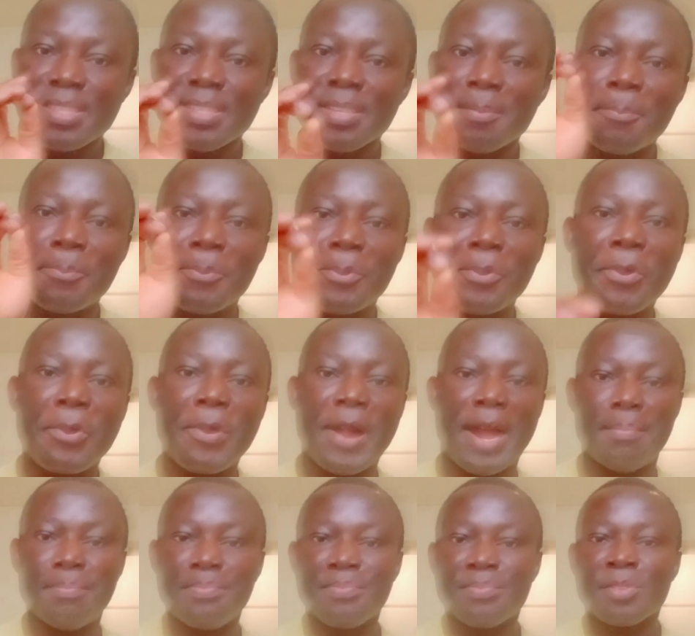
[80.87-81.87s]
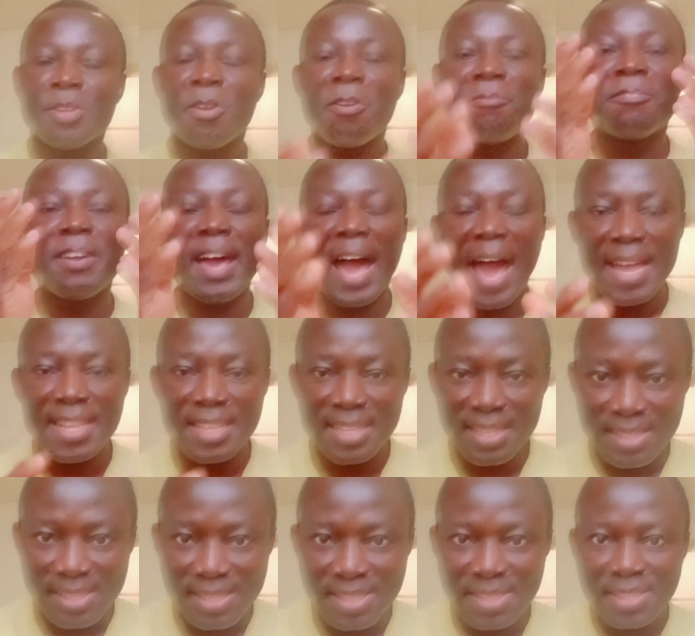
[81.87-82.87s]
the program of
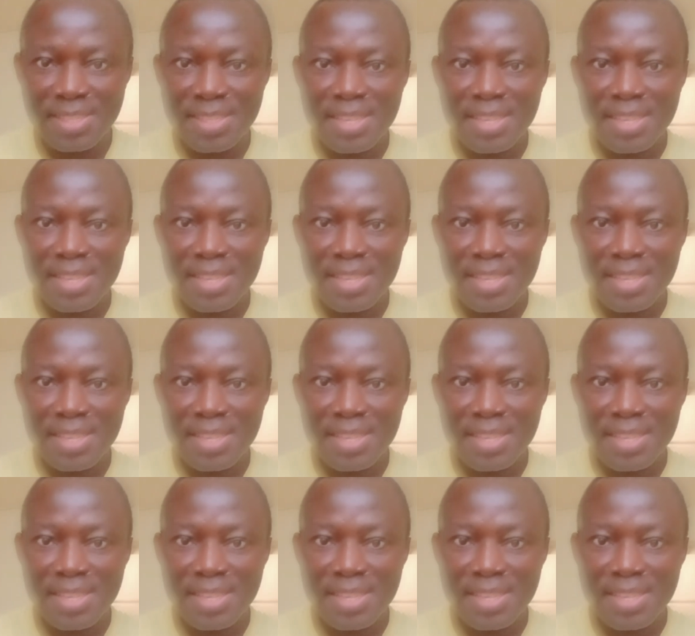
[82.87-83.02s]
guidance.